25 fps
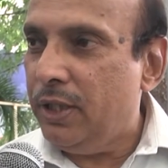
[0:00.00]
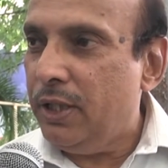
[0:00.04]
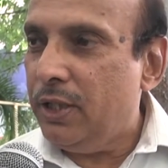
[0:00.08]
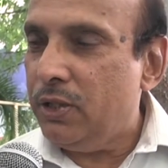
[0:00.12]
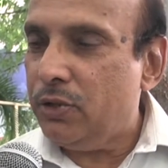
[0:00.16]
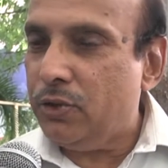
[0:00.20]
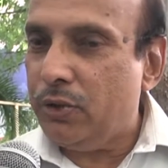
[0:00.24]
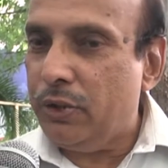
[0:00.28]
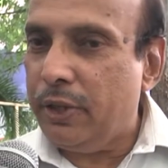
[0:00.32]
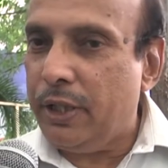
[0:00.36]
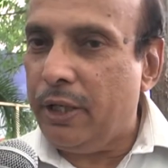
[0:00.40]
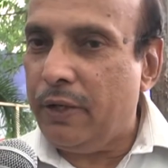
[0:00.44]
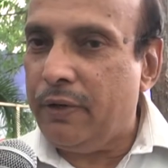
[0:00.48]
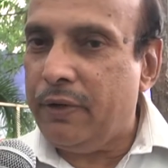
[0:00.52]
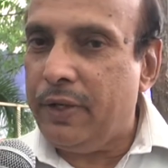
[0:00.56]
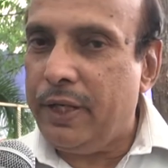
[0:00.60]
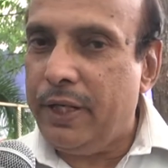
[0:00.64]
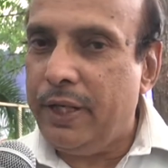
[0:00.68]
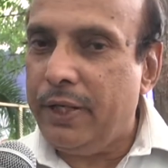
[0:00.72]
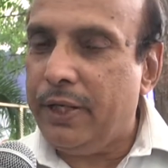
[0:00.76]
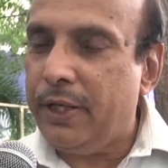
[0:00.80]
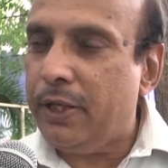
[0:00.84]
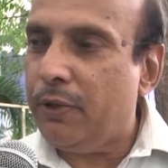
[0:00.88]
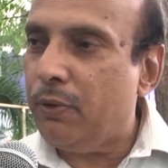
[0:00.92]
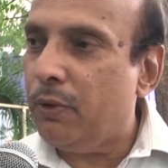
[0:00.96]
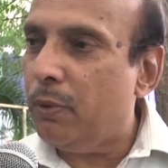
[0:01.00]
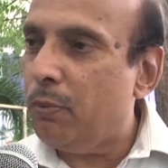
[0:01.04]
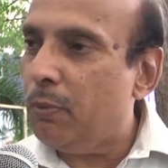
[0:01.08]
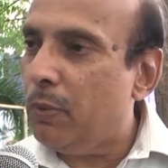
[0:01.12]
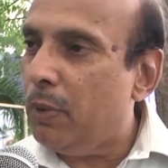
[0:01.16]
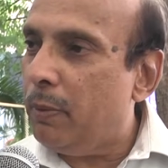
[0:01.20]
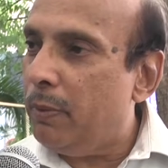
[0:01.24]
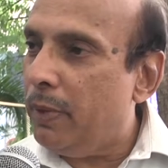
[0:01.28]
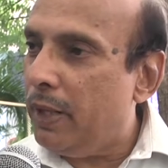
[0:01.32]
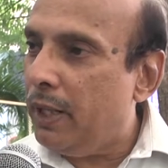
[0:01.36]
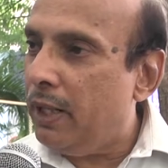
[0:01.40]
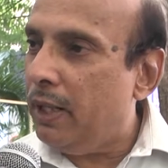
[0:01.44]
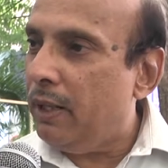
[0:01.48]
So they are created on
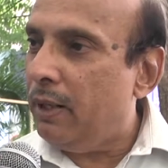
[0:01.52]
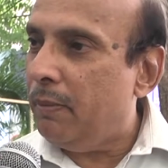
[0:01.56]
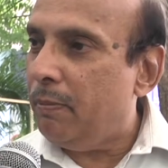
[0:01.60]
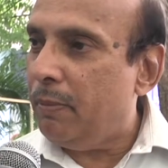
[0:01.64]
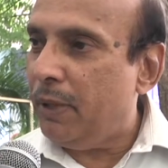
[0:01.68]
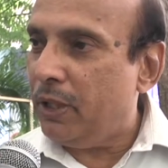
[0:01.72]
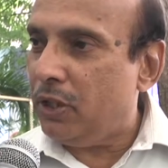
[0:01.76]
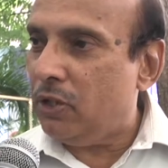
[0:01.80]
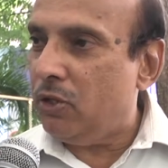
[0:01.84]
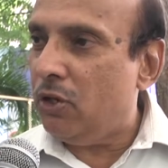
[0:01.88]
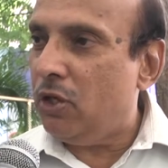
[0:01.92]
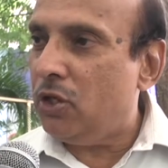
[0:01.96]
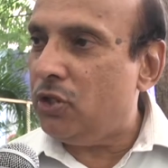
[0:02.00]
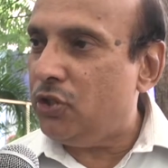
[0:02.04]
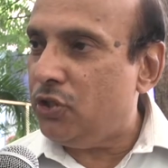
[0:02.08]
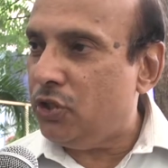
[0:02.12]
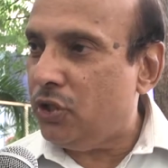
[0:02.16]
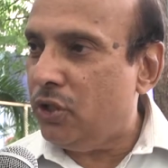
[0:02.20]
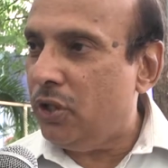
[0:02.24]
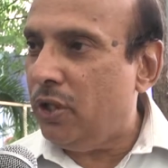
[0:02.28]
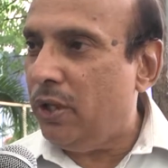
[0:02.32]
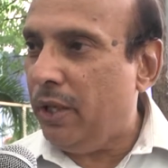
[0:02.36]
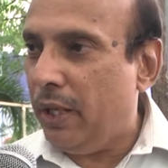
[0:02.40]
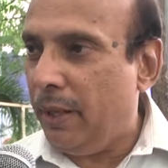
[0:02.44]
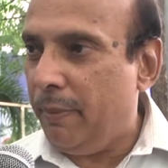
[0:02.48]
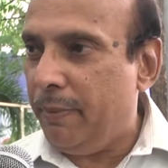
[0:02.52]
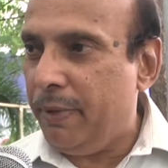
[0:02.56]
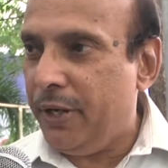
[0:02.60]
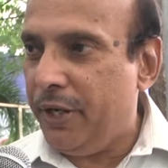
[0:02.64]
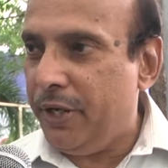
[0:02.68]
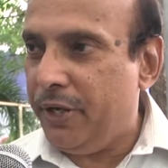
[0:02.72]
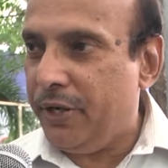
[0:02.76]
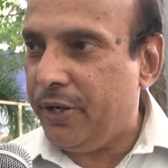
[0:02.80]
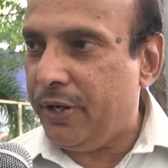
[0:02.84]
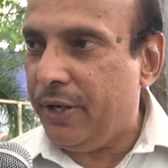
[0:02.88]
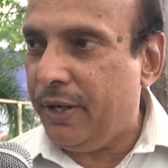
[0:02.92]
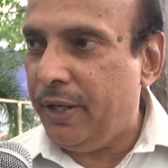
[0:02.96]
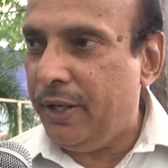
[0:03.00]
mobile pathological
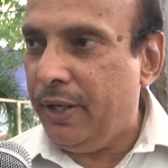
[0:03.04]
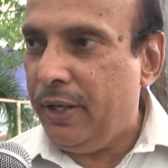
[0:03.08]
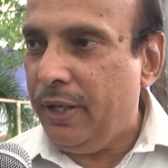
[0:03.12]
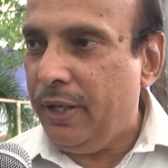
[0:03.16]
laboratory.